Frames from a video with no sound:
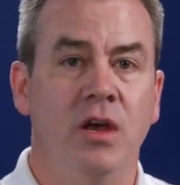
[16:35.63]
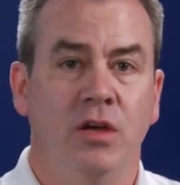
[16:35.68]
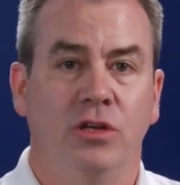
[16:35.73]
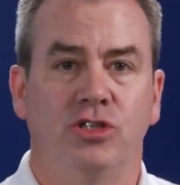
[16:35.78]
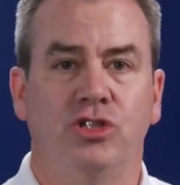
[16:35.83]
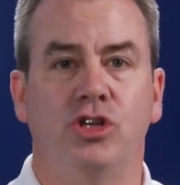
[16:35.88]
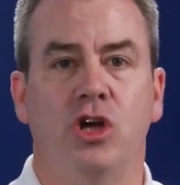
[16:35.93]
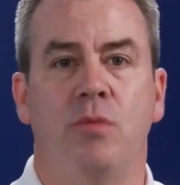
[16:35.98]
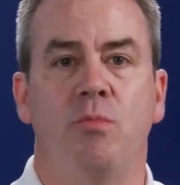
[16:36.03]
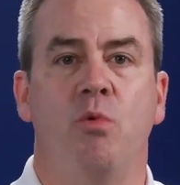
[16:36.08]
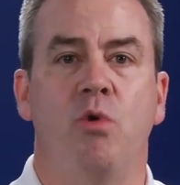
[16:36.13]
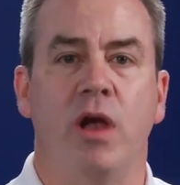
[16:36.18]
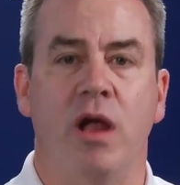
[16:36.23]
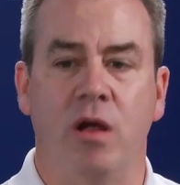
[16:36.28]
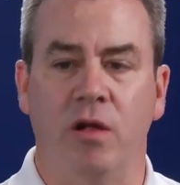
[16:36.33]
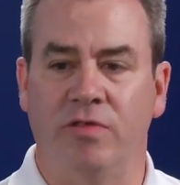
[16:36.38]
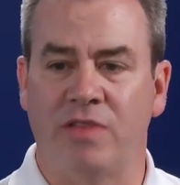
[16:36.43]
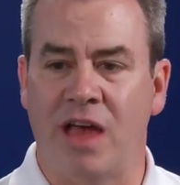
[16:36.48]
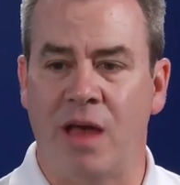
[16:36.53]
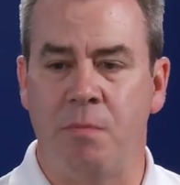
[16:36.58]

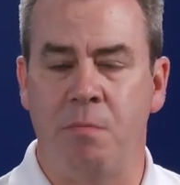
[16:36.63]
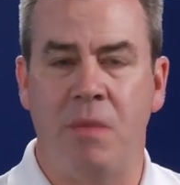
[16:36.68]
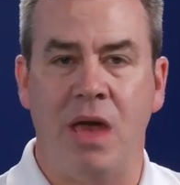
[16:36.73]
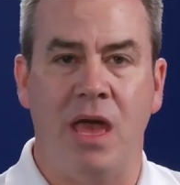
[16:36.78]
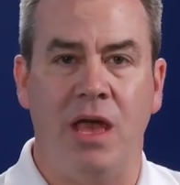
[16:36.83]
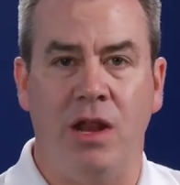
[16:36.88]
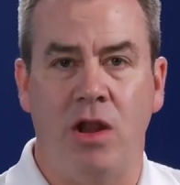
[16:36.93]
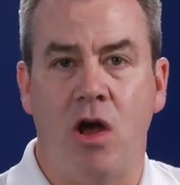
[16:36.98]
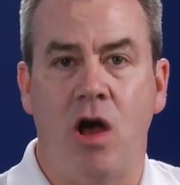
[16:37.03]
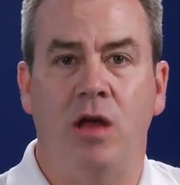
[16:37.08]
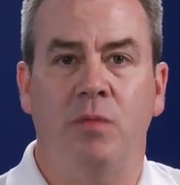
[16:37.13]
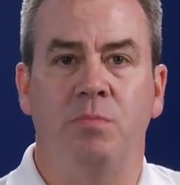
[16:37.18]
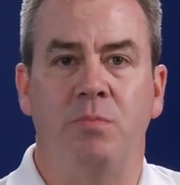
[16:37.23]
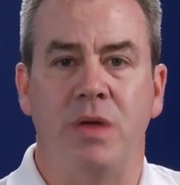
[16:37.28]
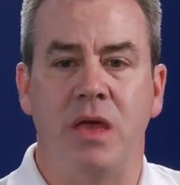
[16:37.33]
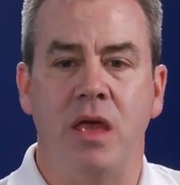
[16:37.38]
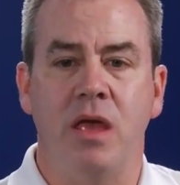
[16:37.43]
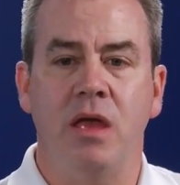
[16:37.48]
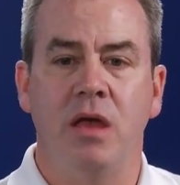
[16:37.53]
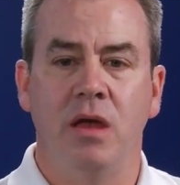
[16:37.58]
somewhere that may not
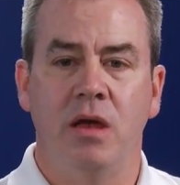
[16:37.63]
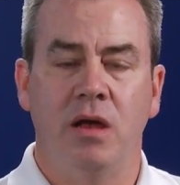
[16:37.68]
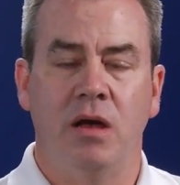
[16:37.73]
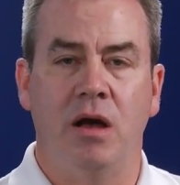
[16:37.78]
be